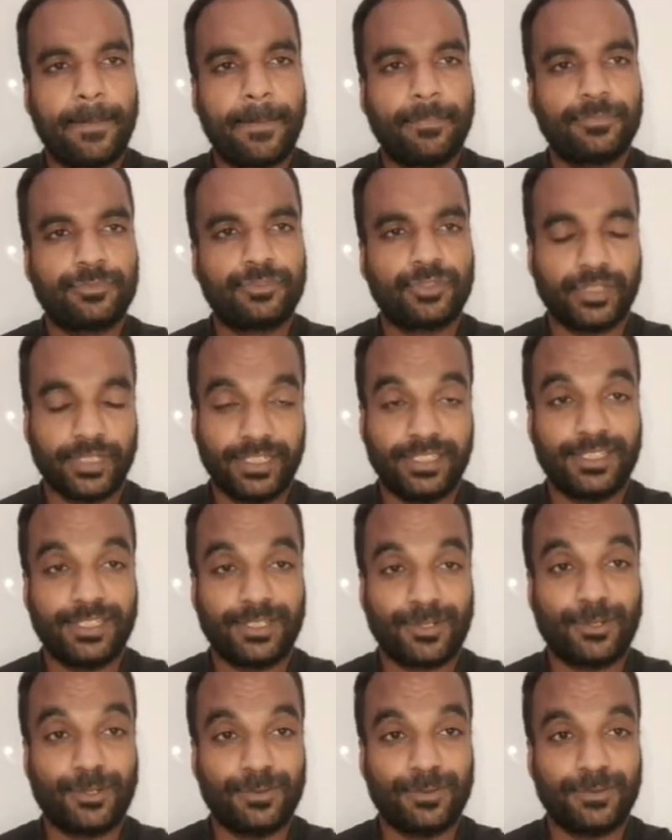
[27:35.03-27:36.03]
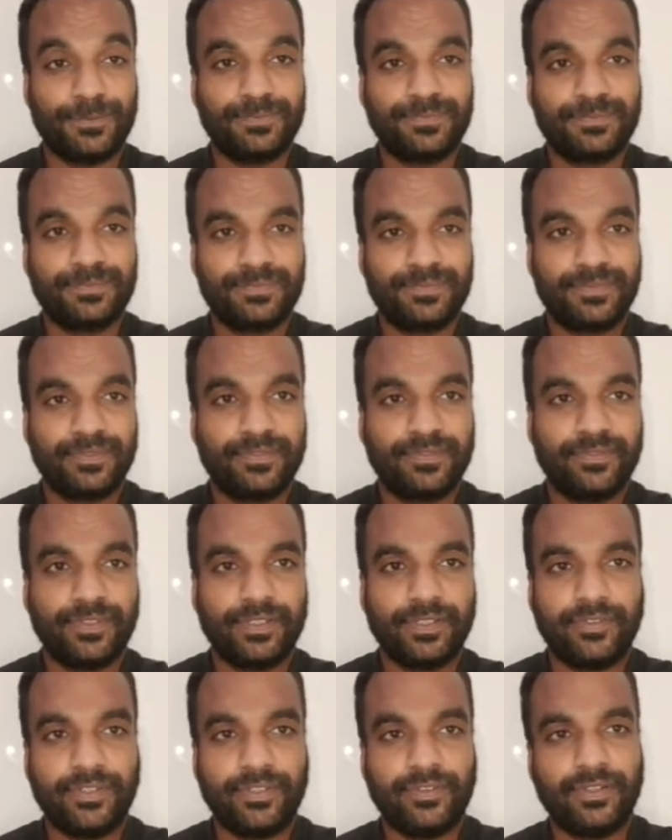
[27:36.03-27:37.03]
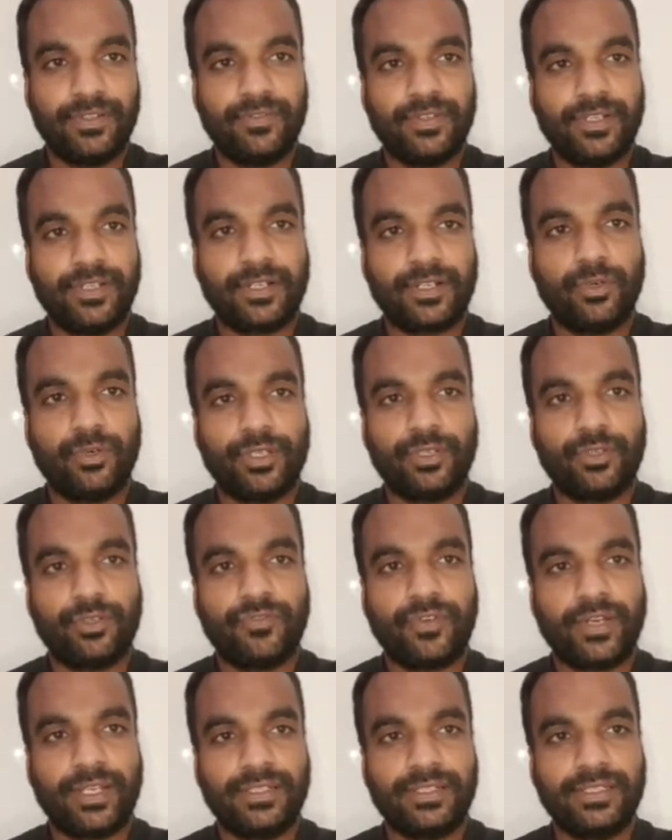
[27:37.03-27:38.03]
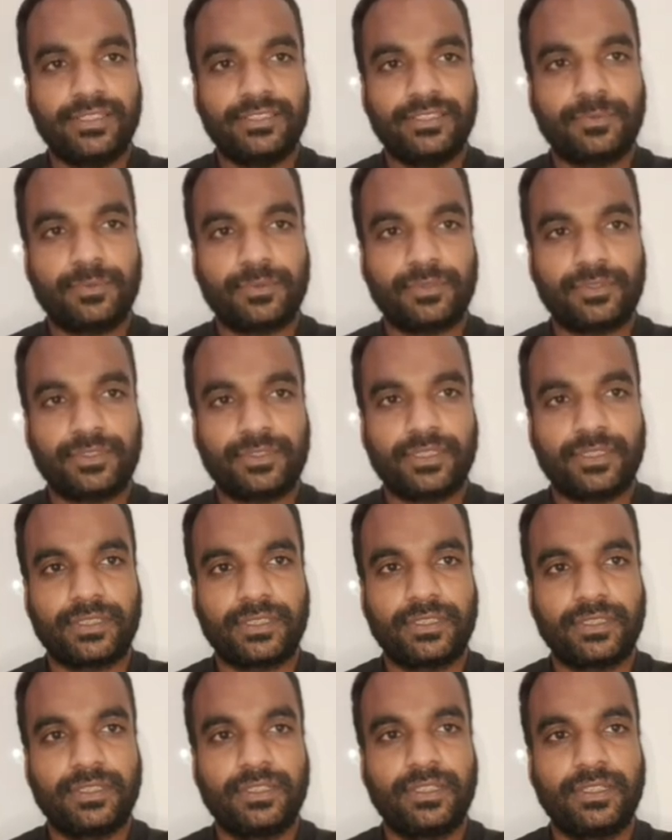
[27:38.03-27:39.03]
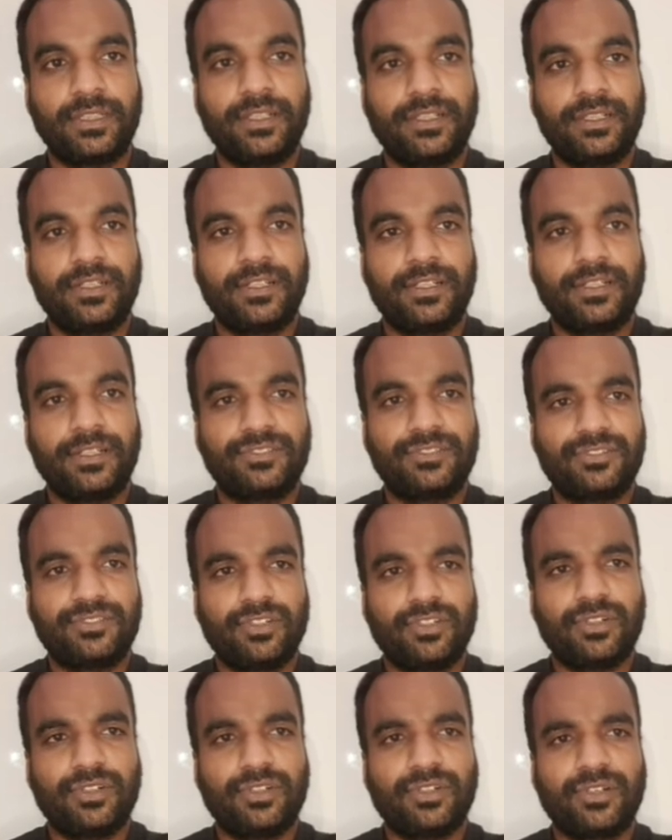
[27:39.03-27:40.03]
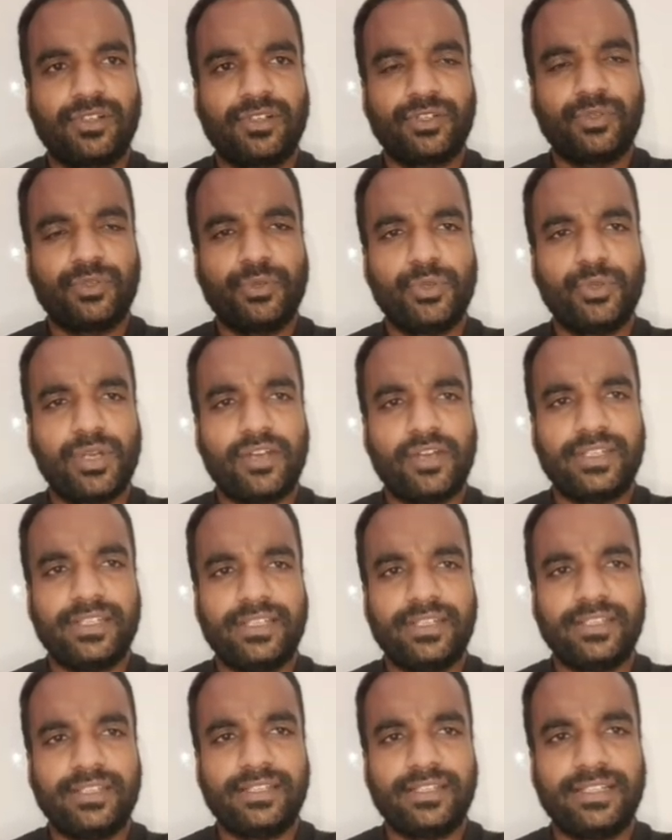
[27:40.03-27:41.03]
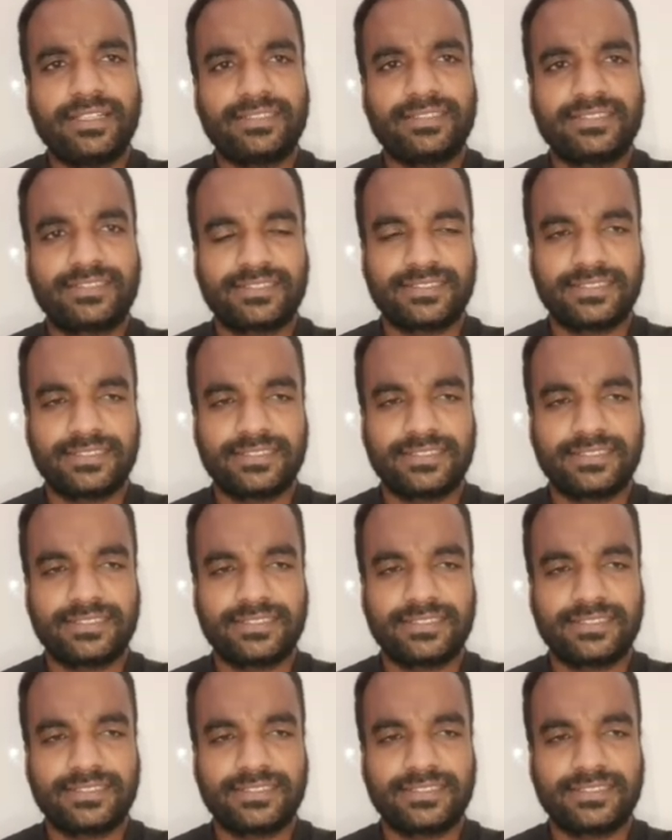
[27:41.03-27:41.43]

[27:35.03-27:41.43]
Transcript: Sorry, in the row. We are going to find this position. So, do you have any guess?